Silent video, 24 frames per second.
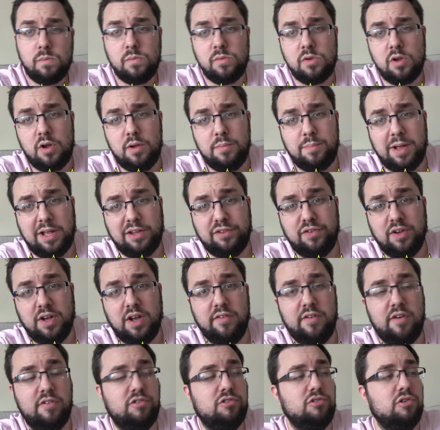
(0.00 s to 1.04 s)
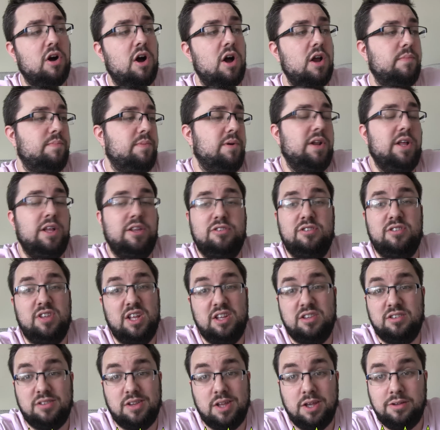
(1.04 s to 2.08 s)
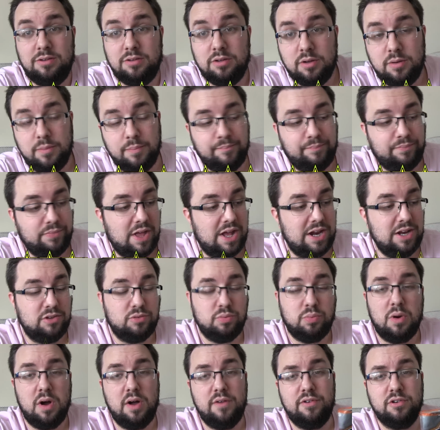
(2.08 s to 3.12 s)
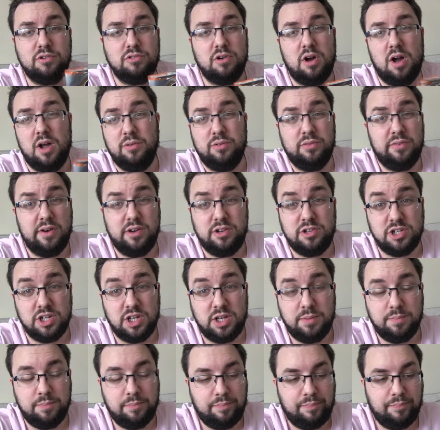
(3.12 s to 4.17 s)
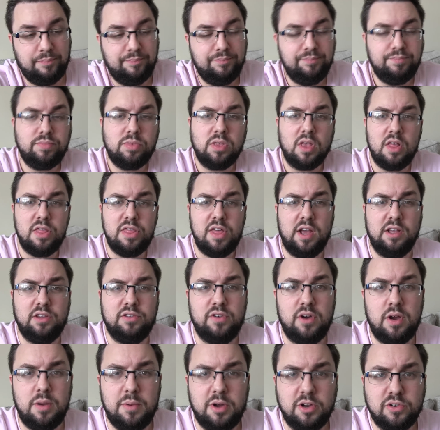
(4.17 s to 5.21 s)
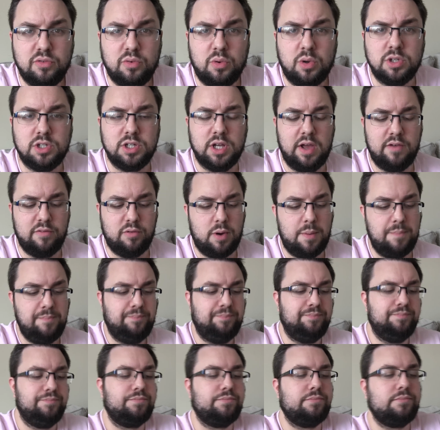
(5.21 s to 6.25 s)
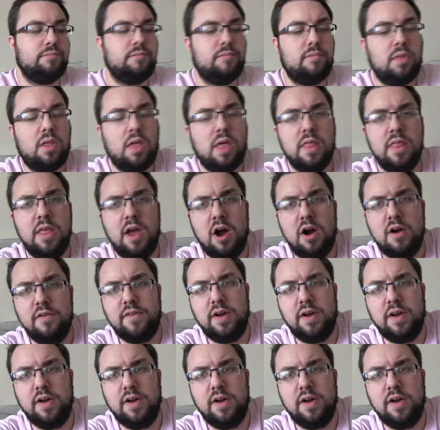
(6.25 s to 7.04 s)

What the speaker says: Not the best thing I've ever tried, but it's decent. And it's worth a try. It's very cheap. Thanks very much for watching, everyone. They are